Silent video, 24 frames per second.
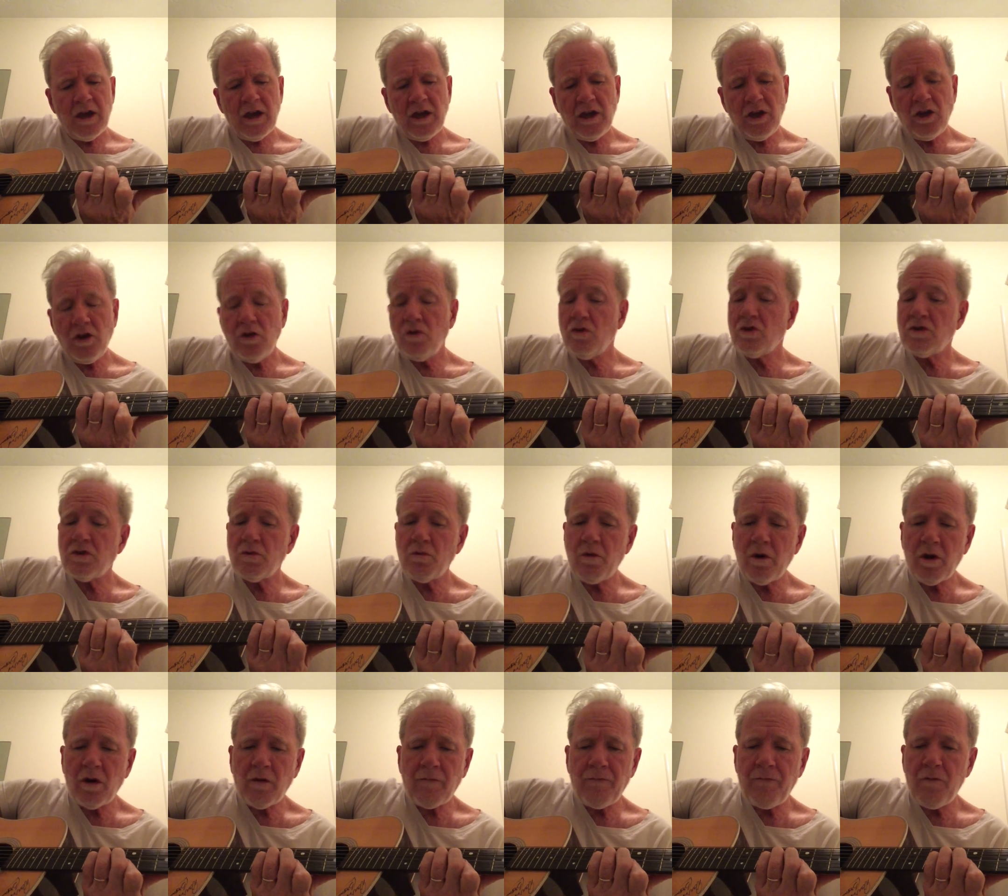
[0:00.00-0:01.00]
He used to
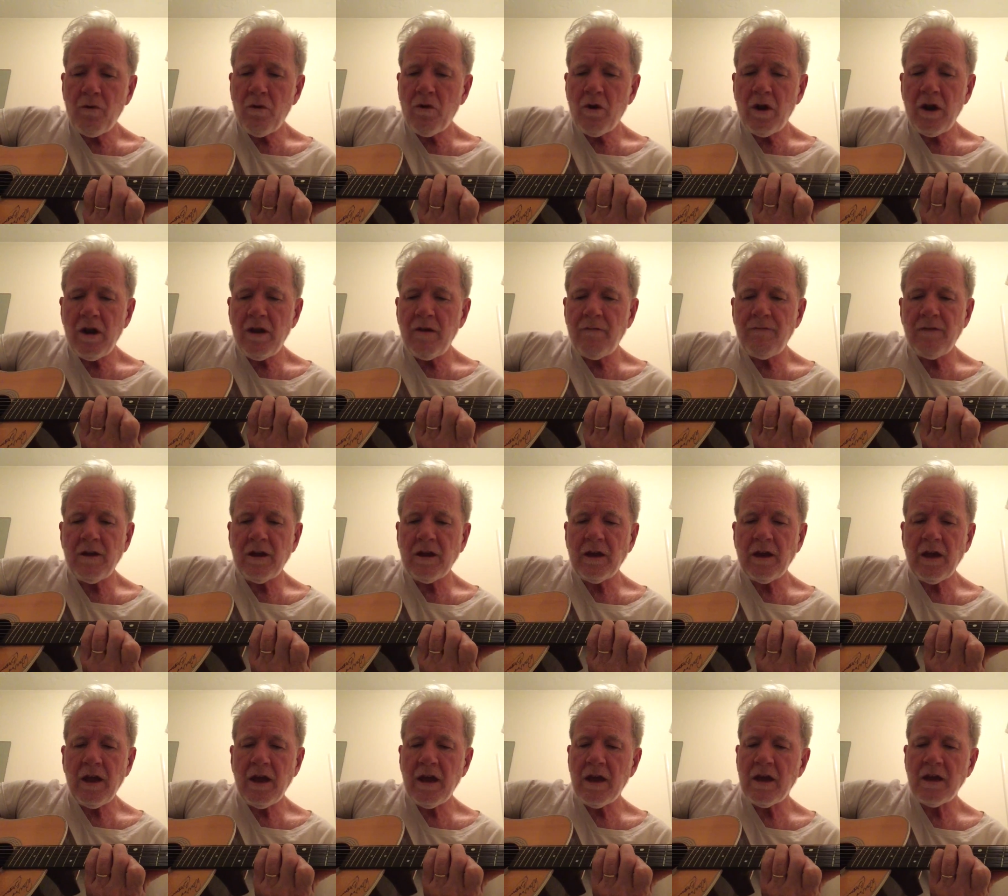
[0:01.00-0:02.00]
work for a
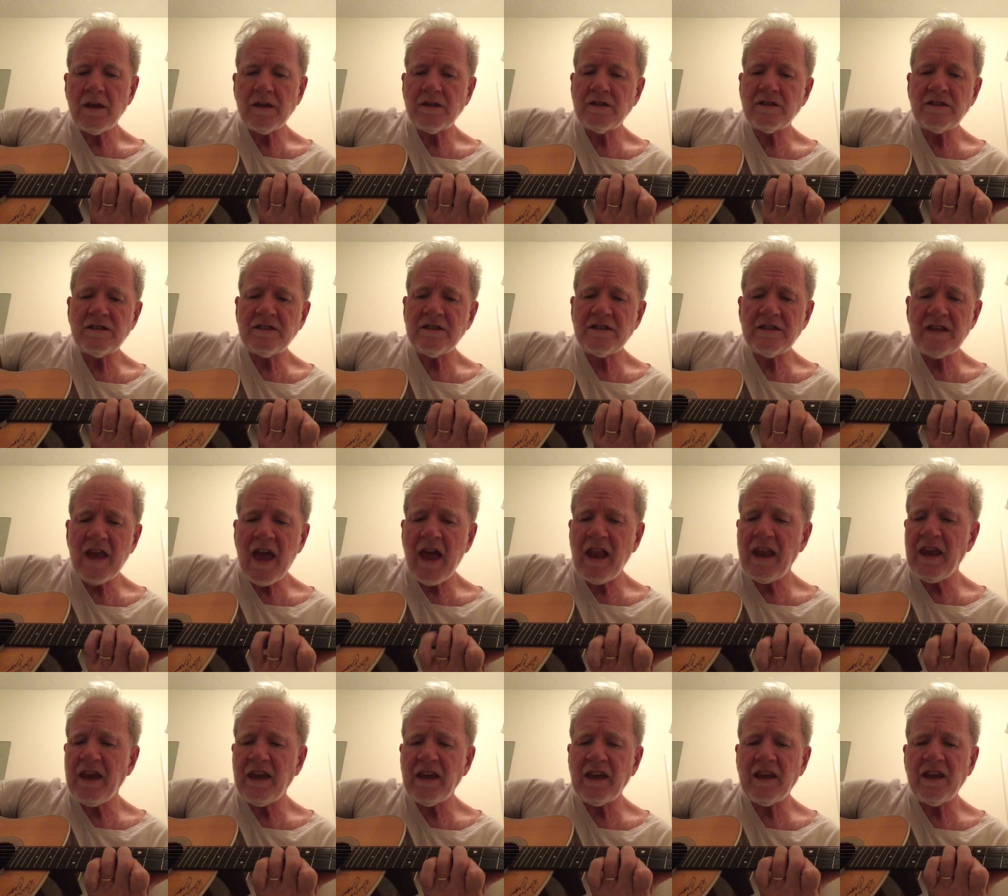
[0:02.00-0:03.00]
living,
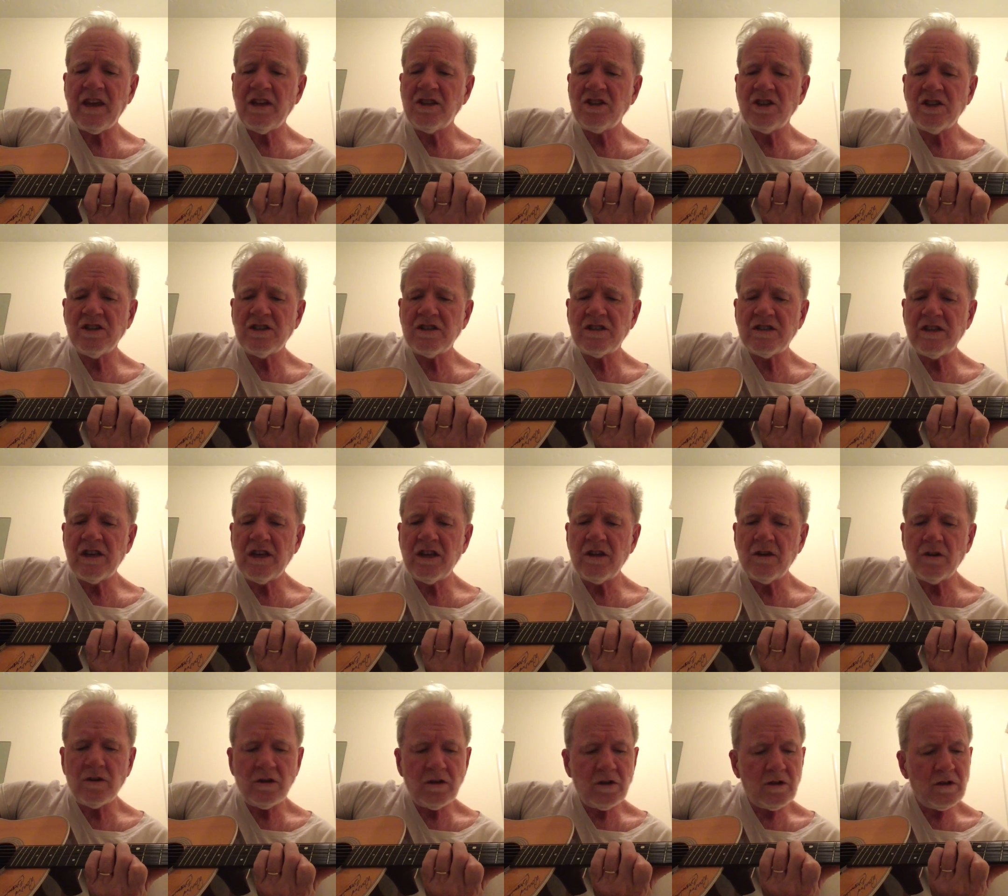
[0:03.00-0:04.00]
selling kitchen
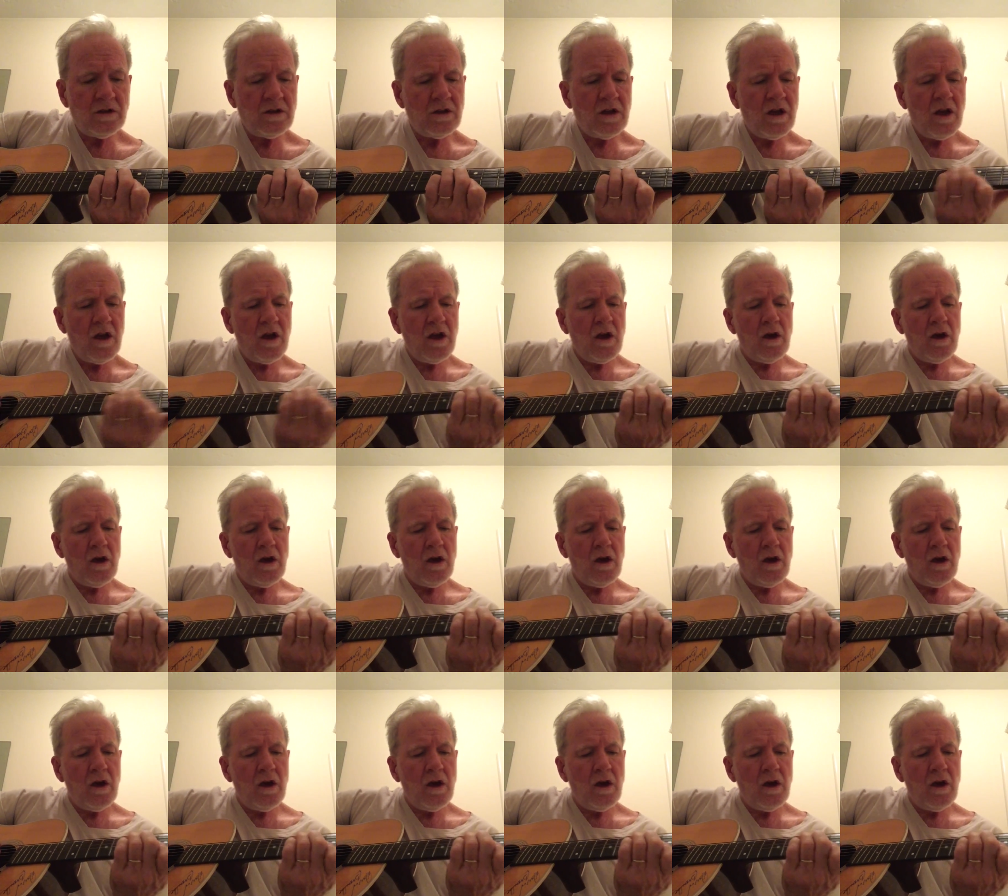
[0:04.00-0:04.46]
steel.